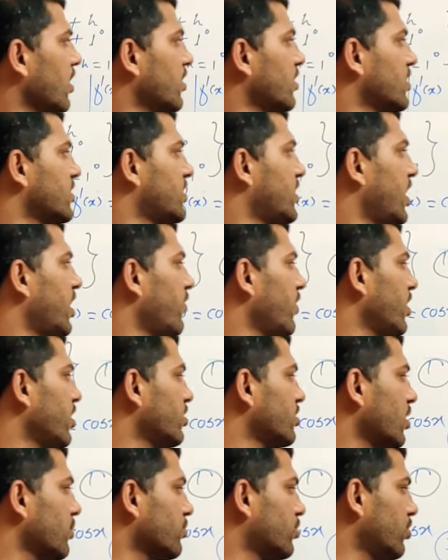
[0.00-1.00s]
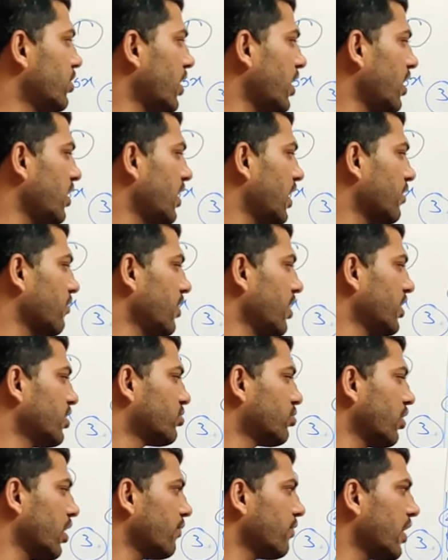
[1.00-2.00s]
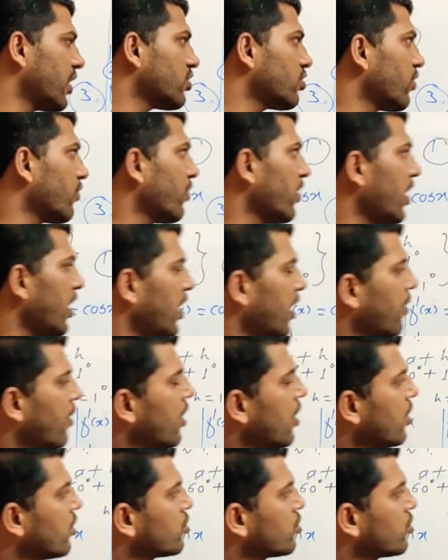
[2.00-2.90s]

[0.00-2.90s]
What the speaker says: In this derivative, substitute a, that will lead to f dash of a.